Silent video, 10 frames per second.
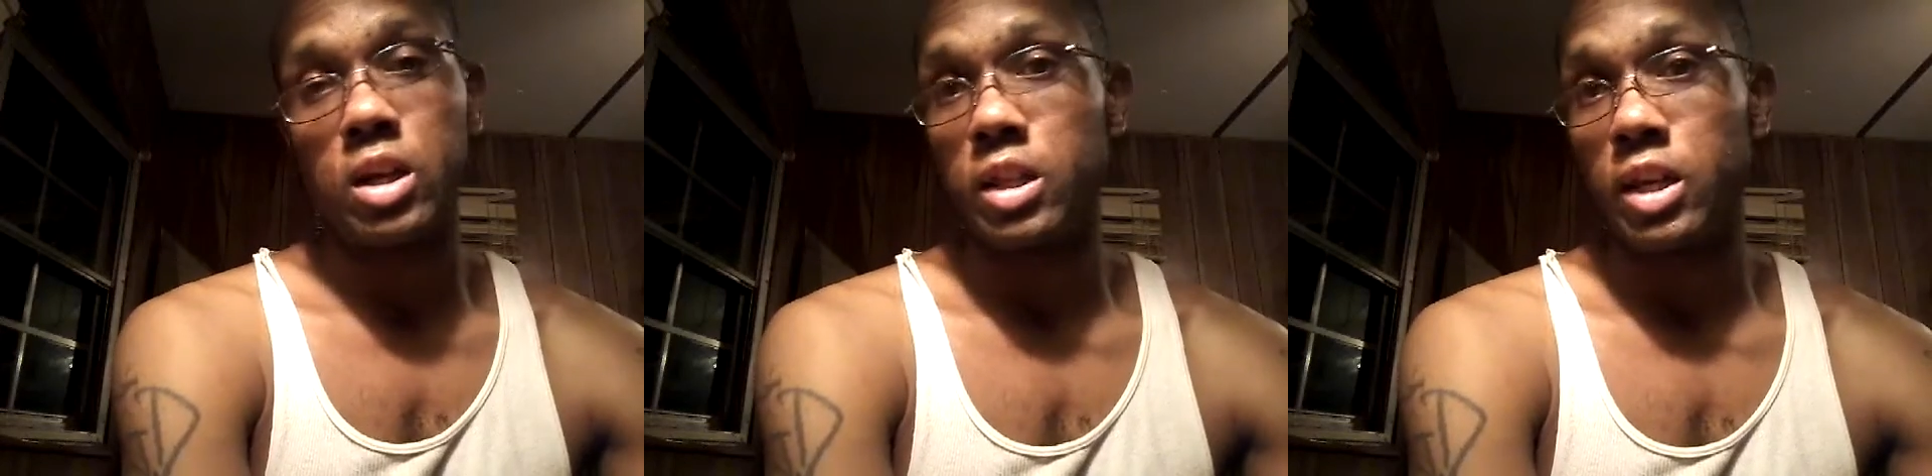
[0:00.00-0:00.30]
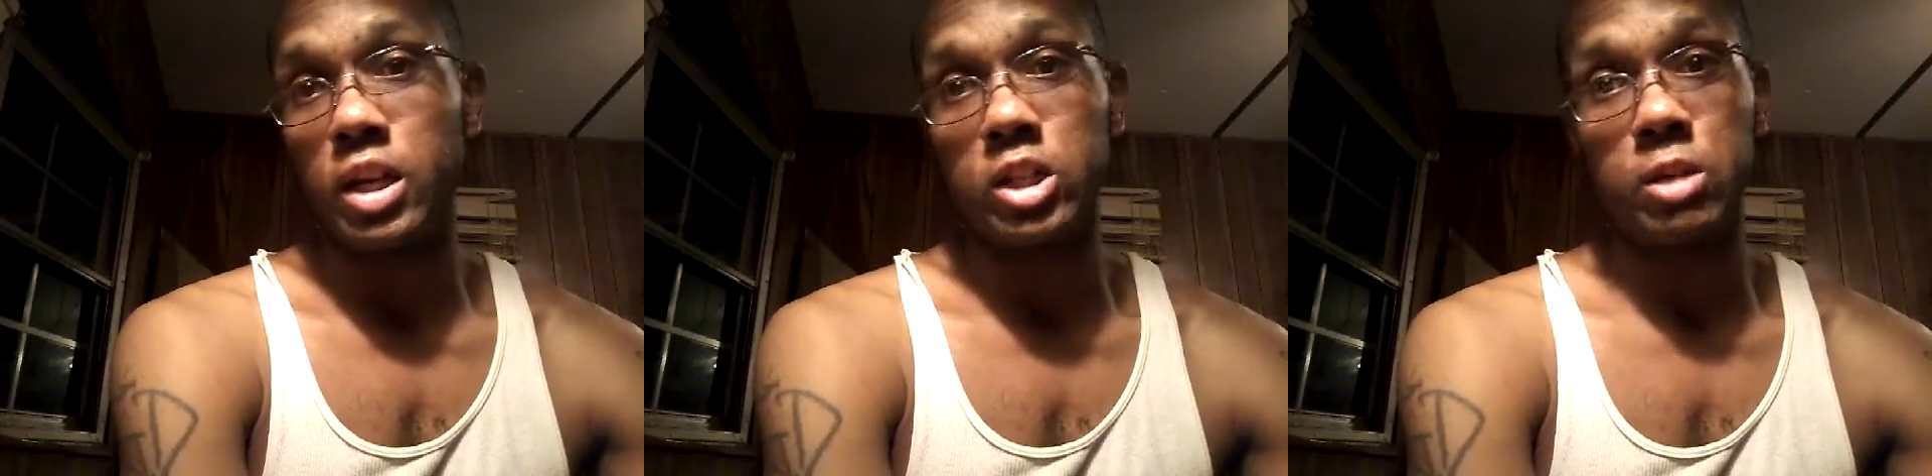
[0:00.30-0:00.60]

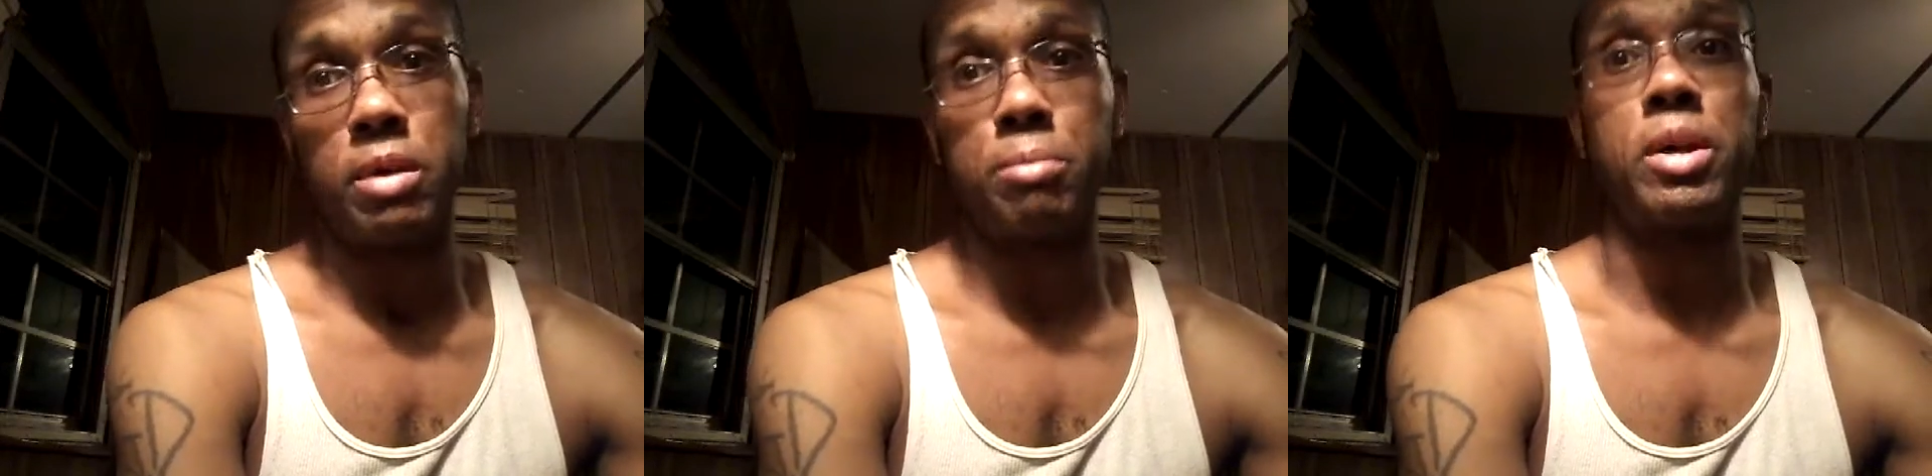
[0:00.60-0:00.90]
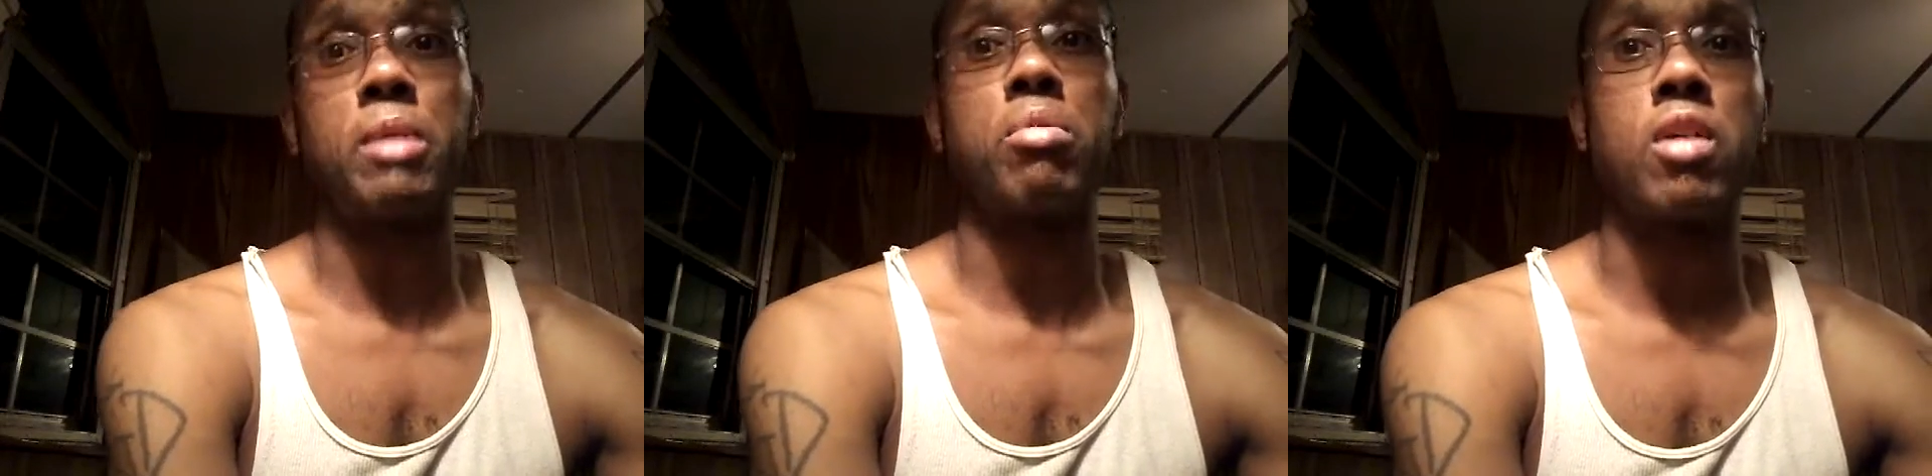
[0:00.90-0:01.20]
then there's gonna be a
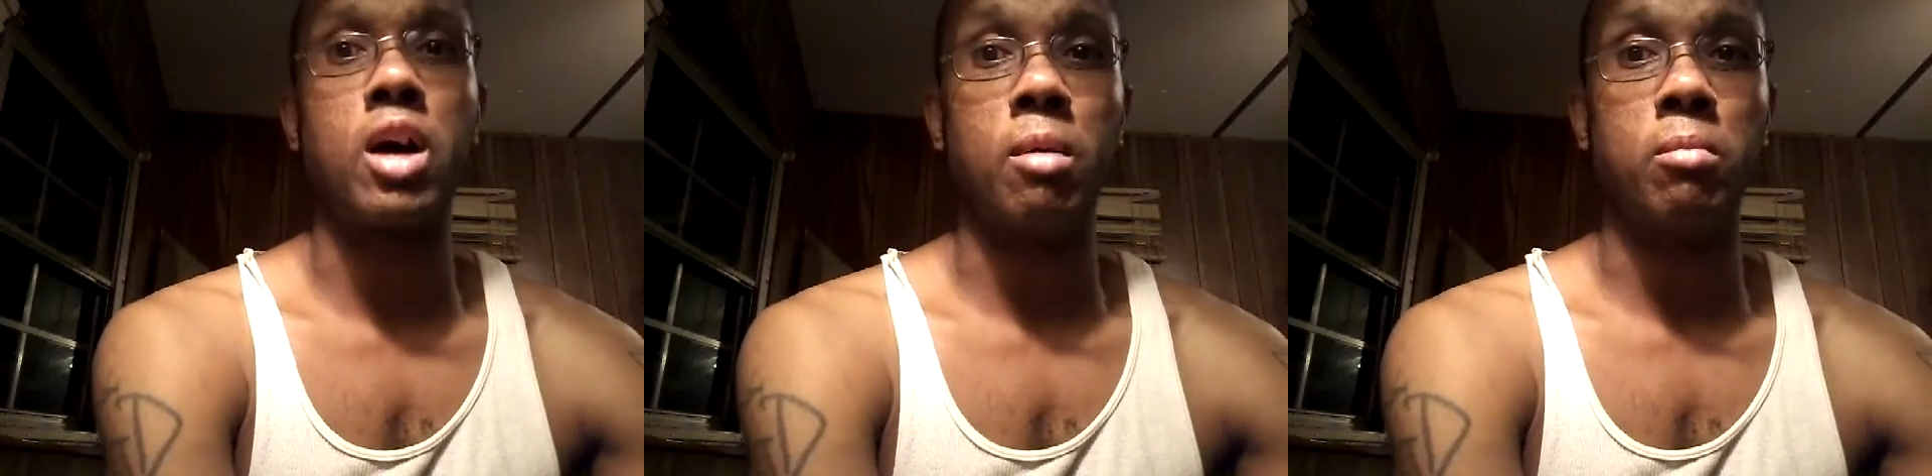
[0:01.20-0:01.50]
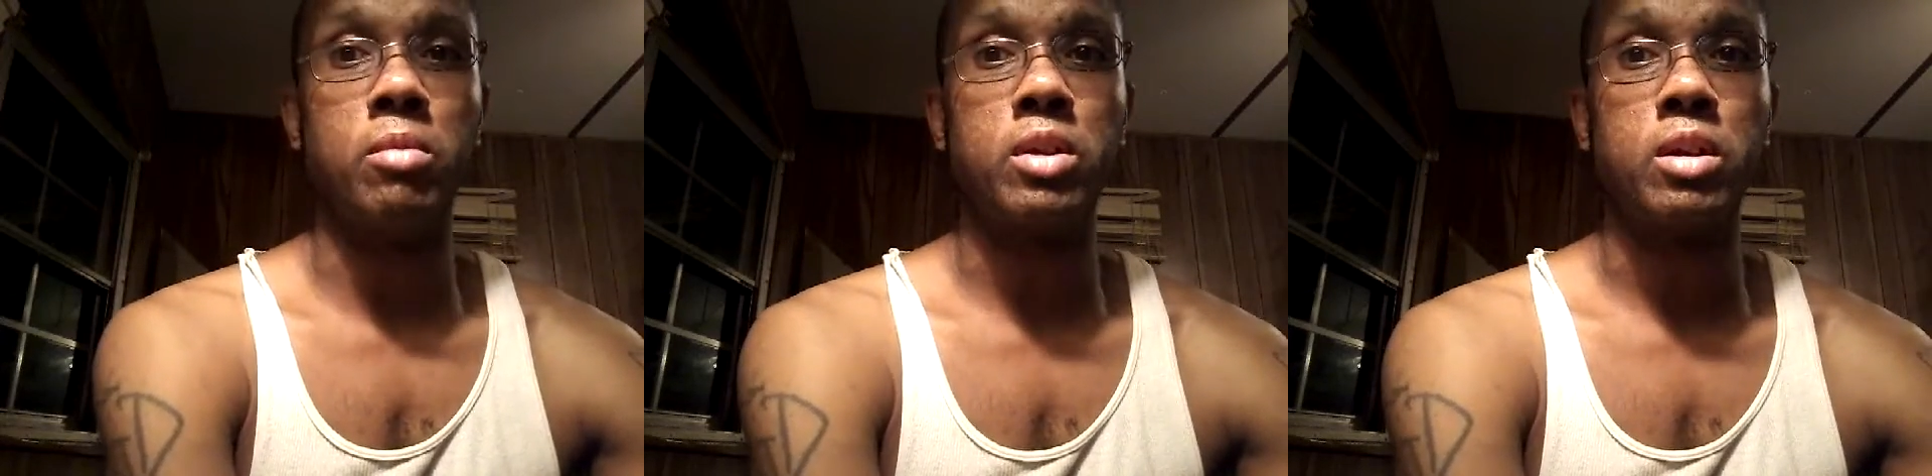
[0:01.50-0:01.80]
big problem."